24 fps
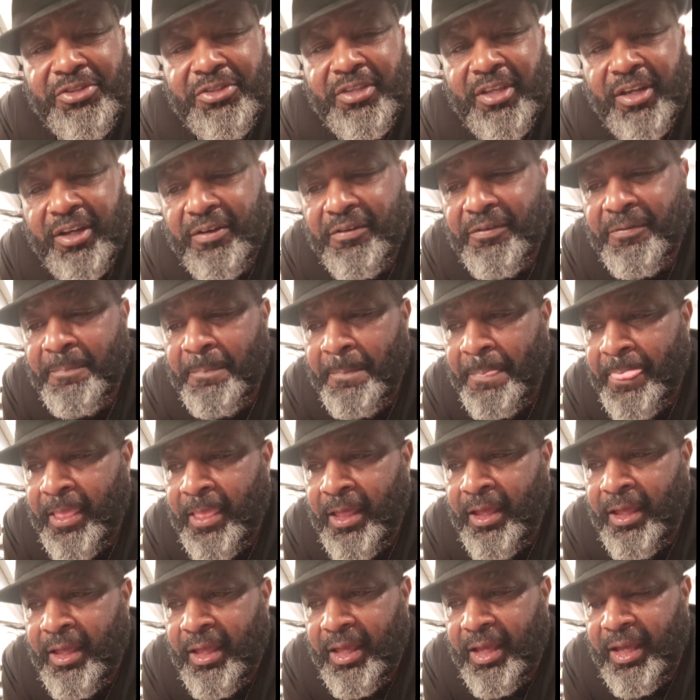stuff,
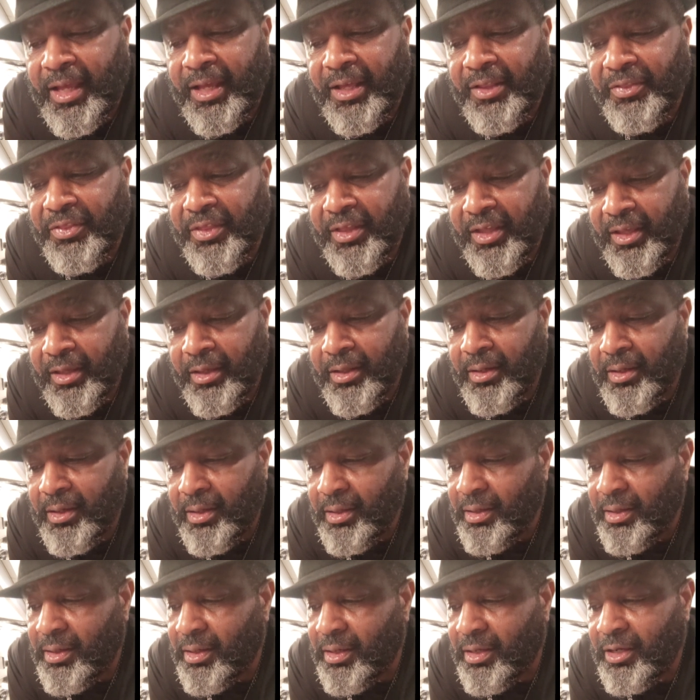and then,
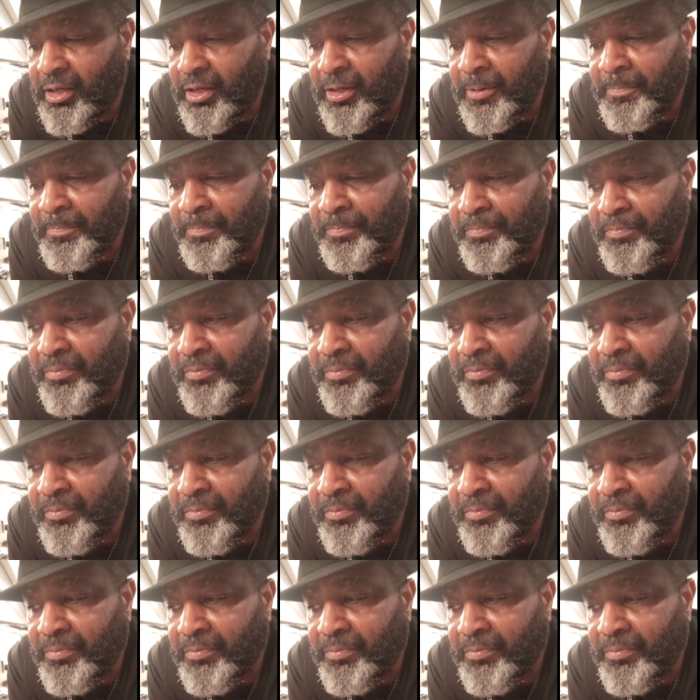of